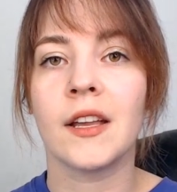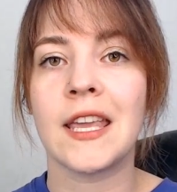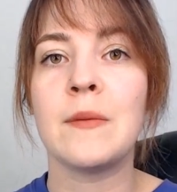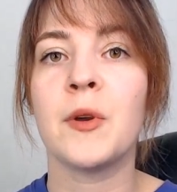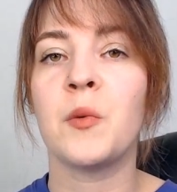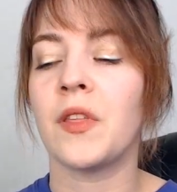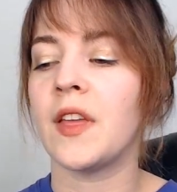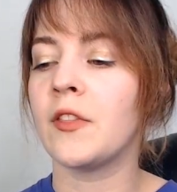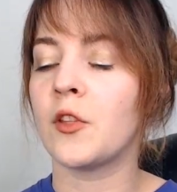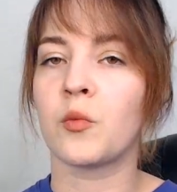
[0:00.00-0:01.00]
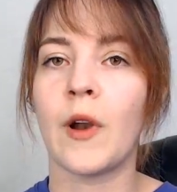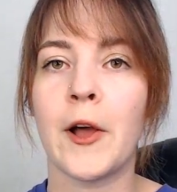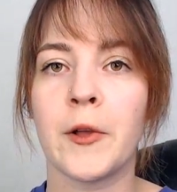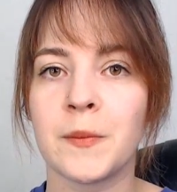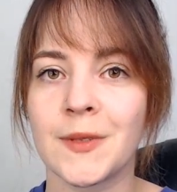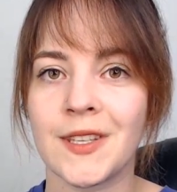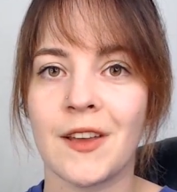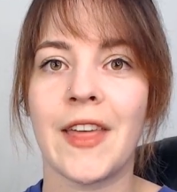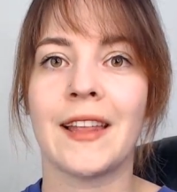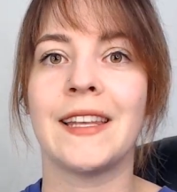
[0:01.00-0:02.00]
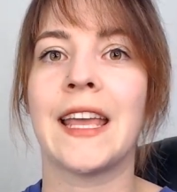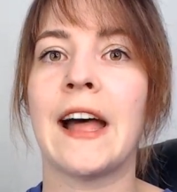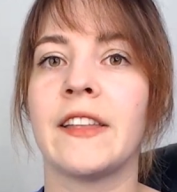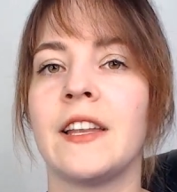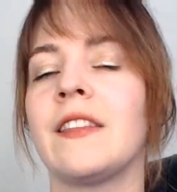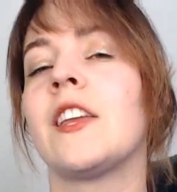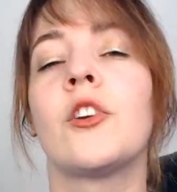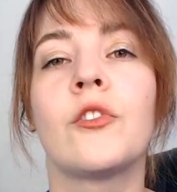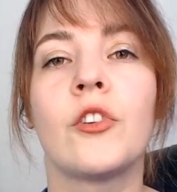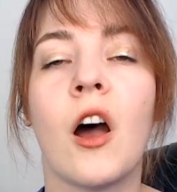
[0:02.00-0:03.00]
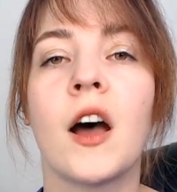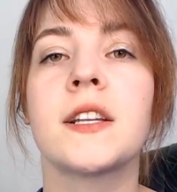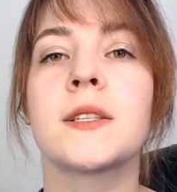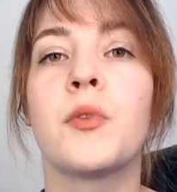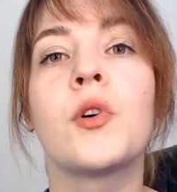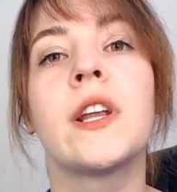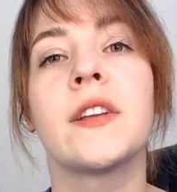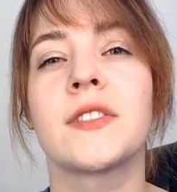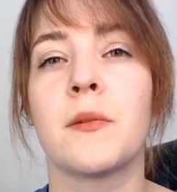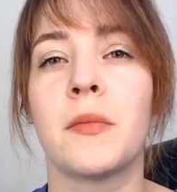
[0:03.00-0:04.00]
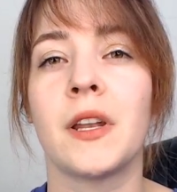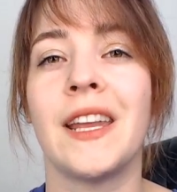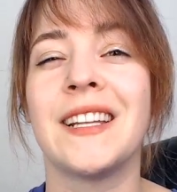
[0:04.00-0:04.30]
Keep it within the realms of that legality, like you're not putting somebody in